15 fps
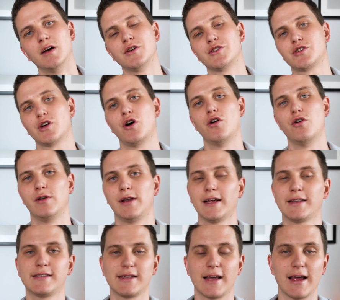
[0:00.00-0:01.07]
So
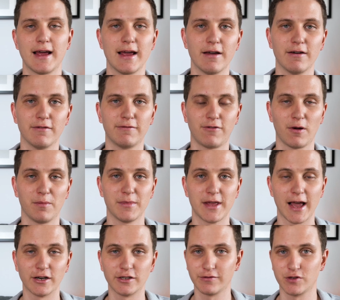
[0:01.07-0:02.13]
let's say from the
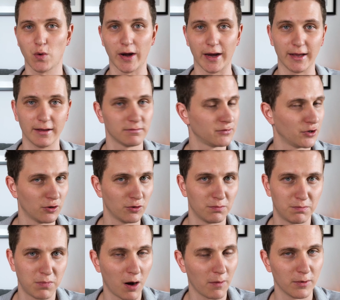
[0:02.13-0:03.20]
age of 20, you're
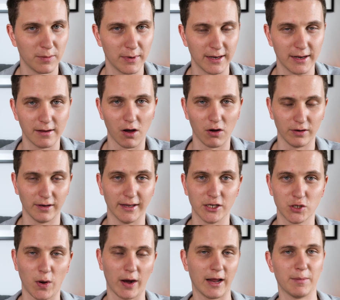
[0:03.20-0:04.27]
probably older than
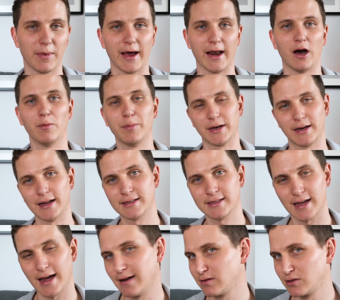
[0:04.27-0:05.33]
20 by now, but let's
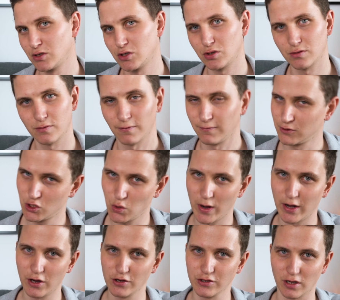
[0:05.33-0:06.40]
say
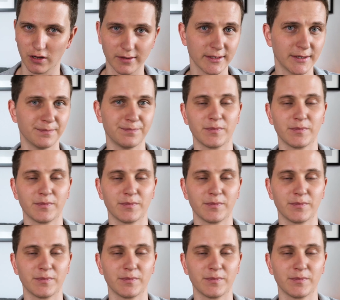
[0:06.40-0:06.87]
20 years old